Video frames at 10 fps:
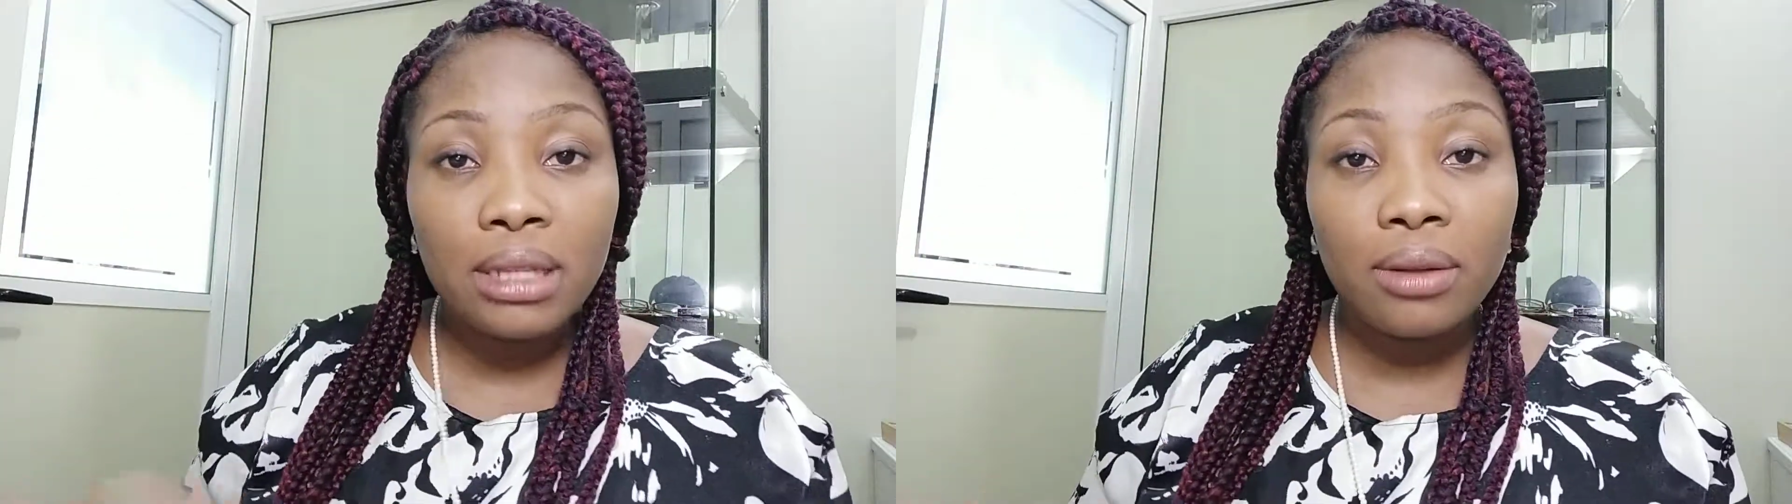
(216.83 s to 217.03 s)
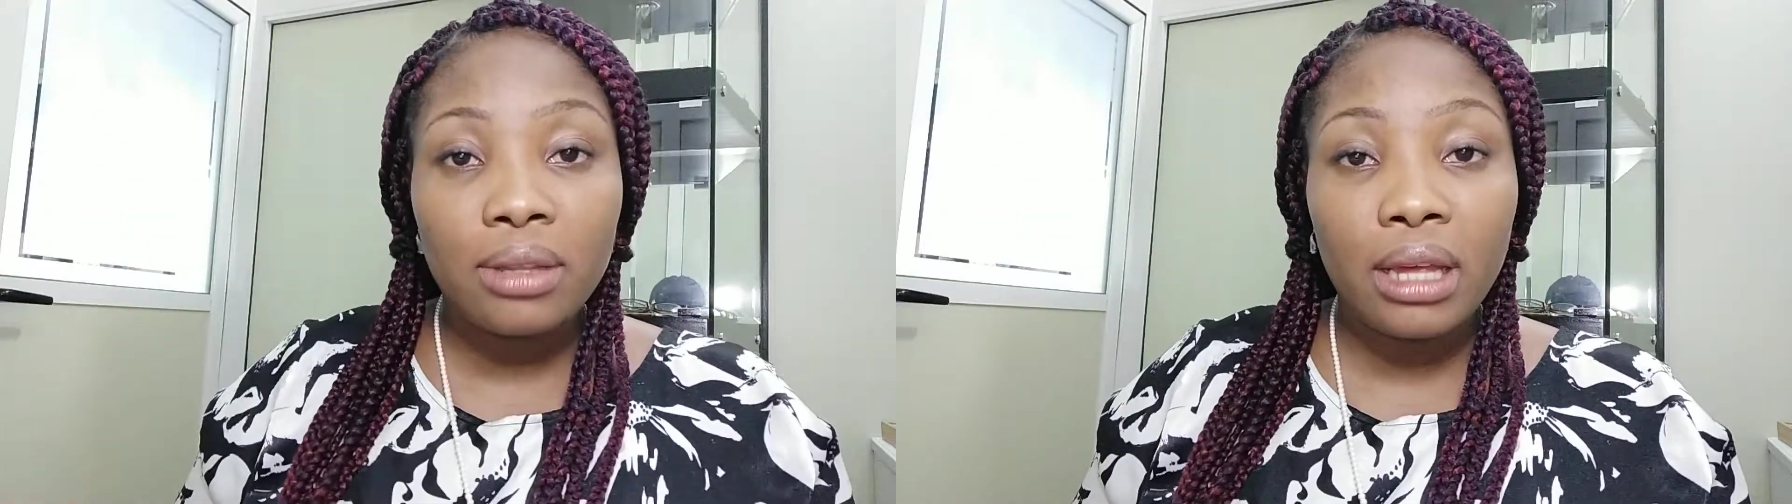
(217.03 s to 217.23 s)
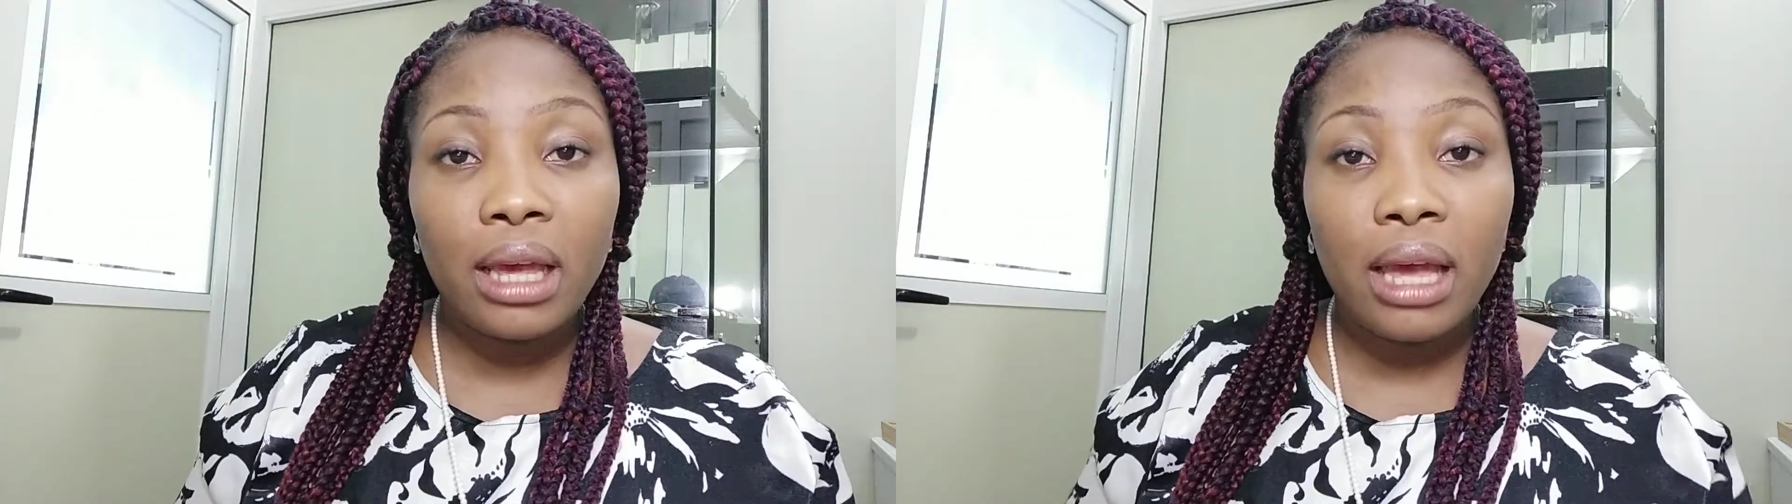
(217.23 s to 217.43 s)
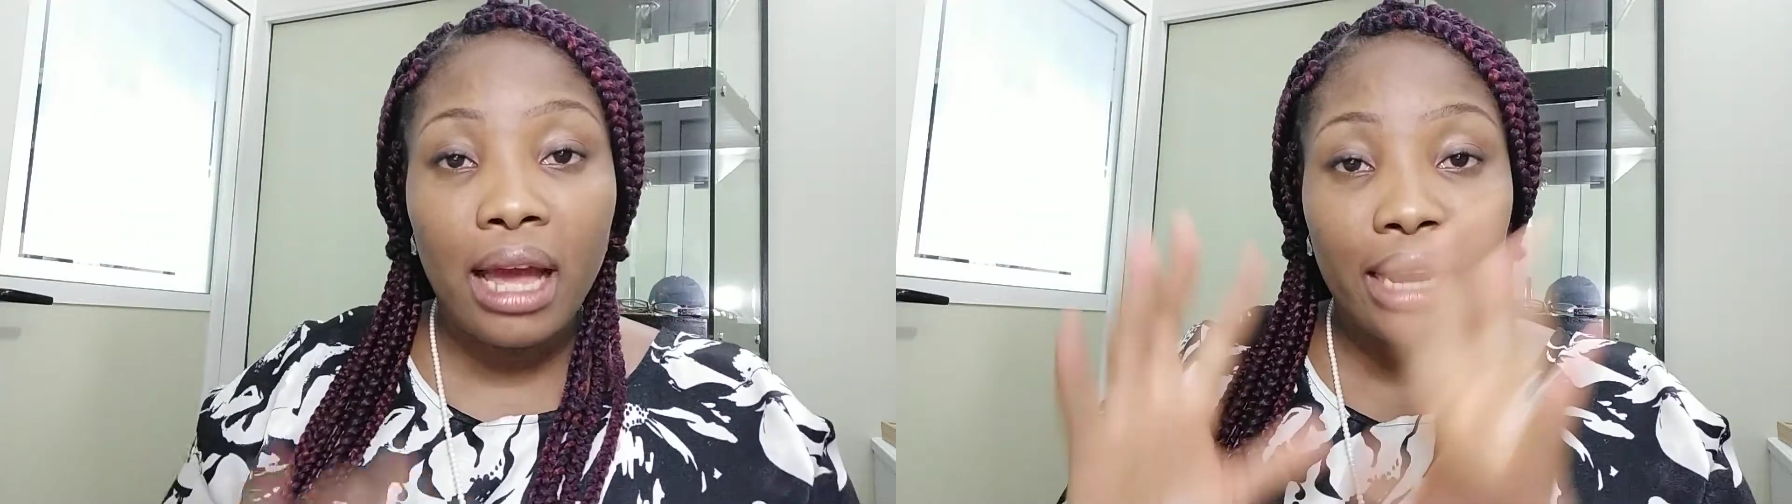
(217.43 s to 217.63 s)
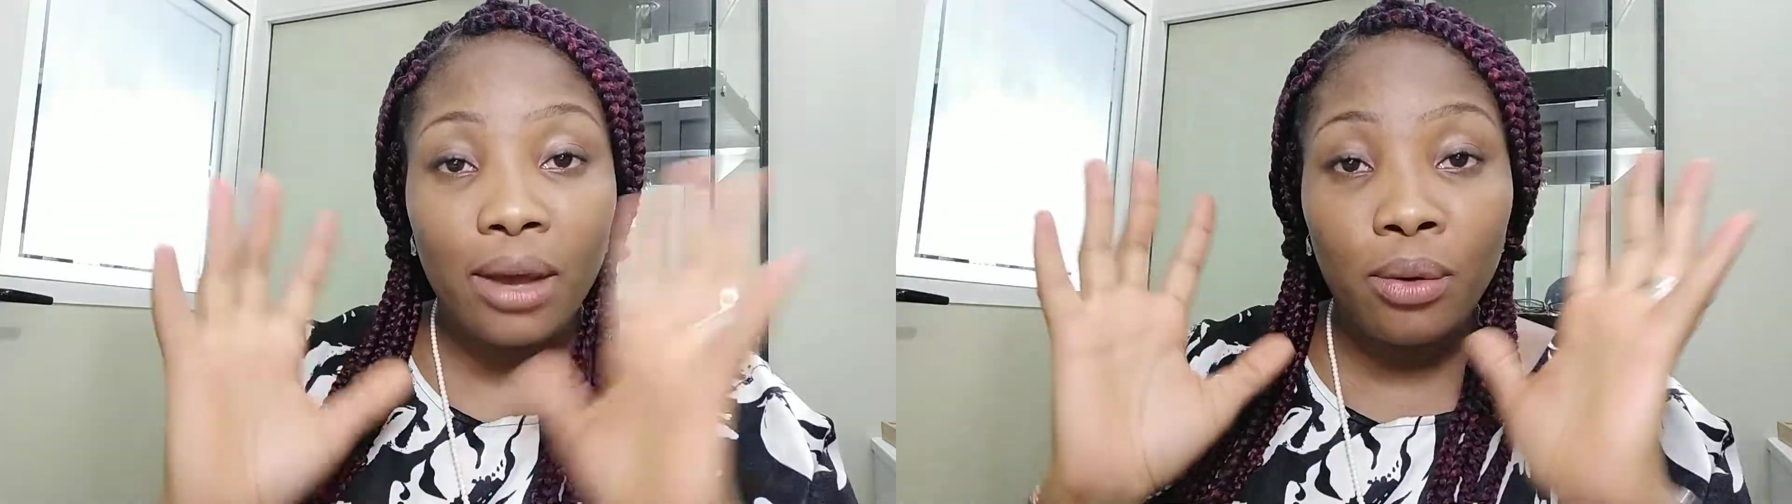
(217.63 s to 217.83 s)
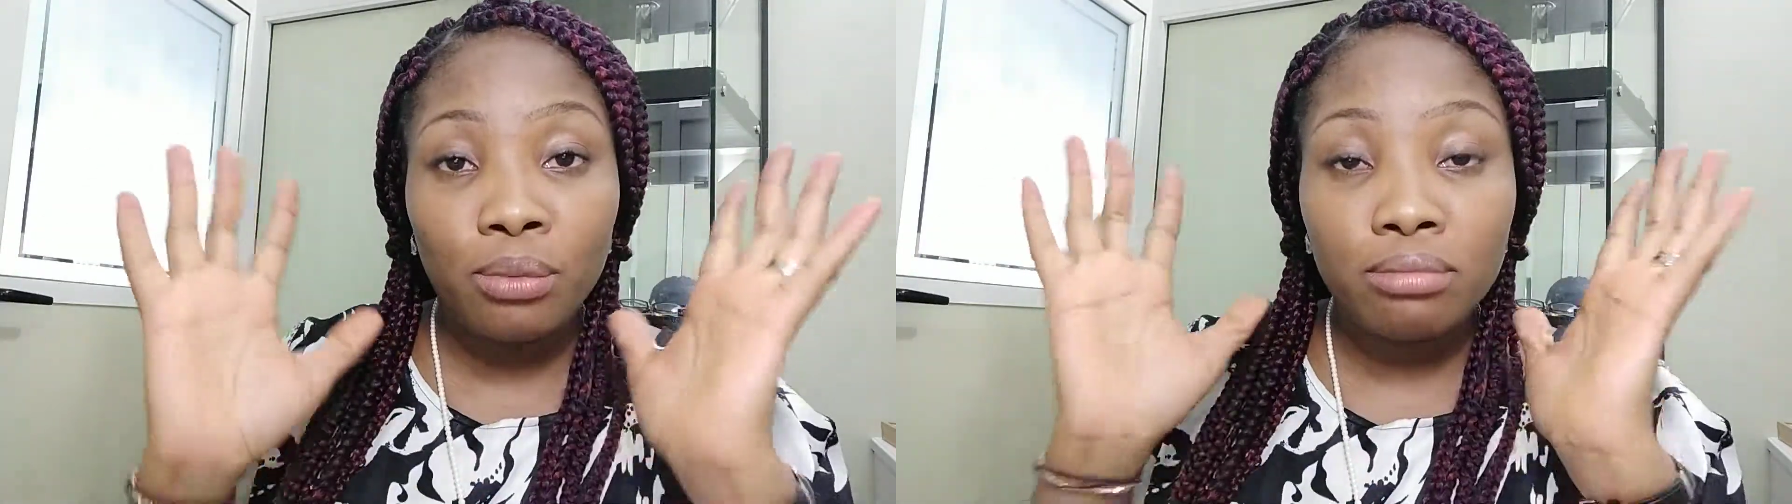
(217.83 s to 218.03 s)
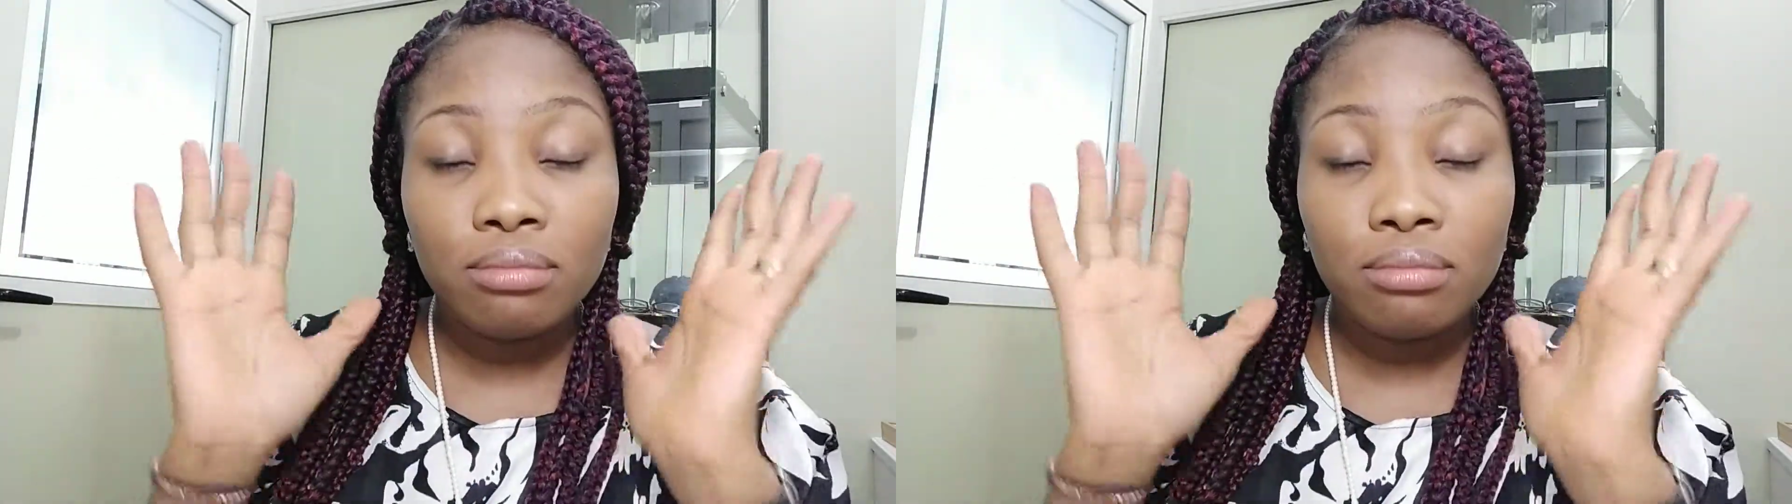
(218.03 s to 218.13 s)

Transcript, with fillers: down there and I'll